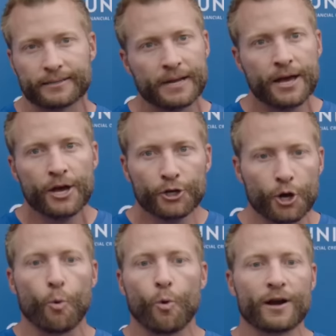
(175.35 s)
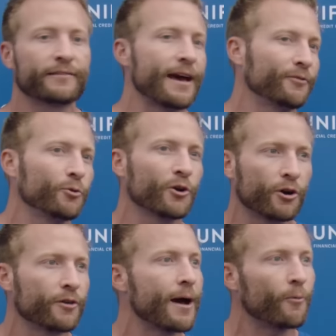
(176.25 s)
And you don't want it to have to
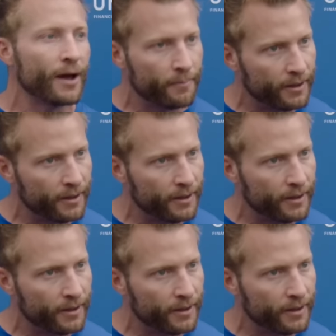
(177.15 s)
occur that way.